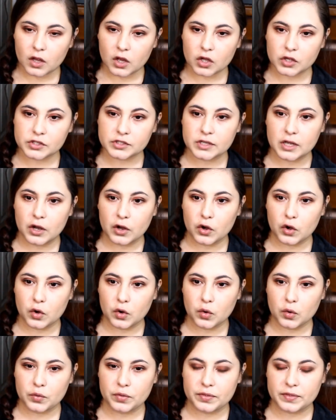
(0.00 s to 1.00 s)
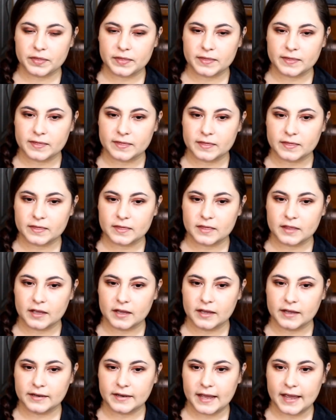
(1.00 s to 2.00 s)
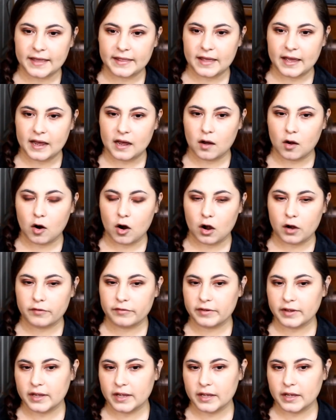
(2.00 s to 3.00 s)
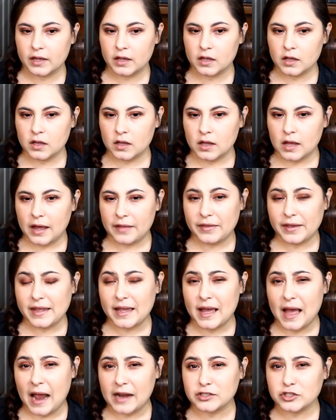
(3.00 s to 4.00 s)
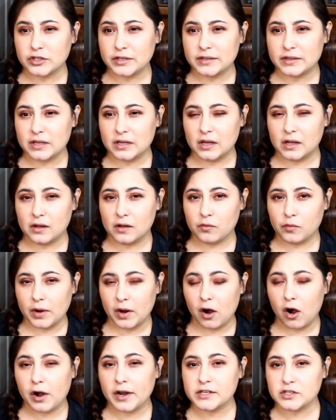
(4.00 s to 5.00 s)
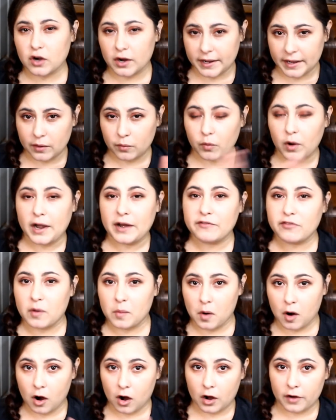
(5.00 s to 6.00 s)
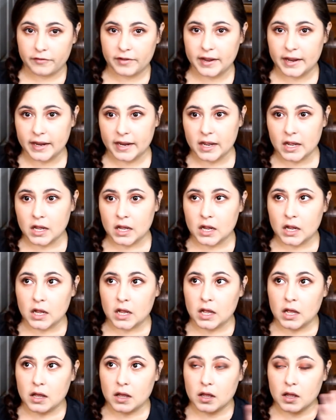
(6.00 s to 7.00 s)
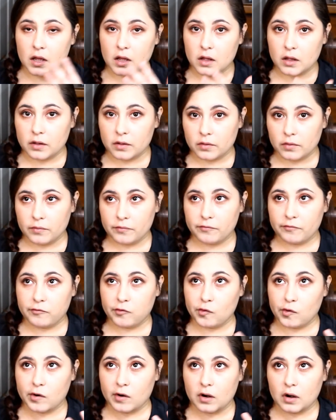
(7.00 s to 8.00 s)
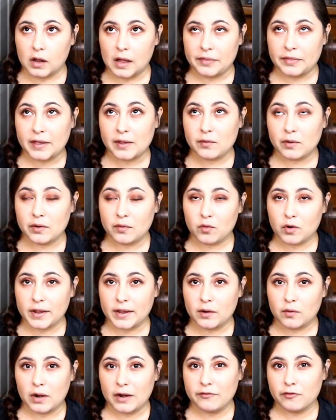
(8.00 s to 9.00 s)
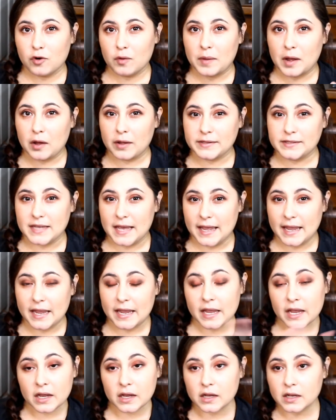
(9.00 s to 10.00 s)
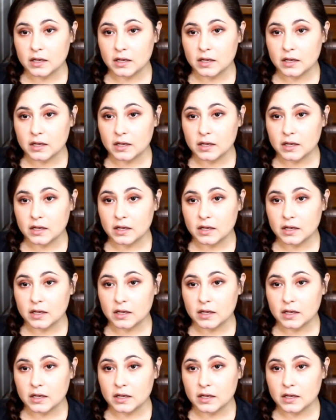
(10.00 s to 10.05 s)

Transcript: so the day that Harvey, I think it actually, we already started getting rain from Harvey for, I think we were getting rain for about a day.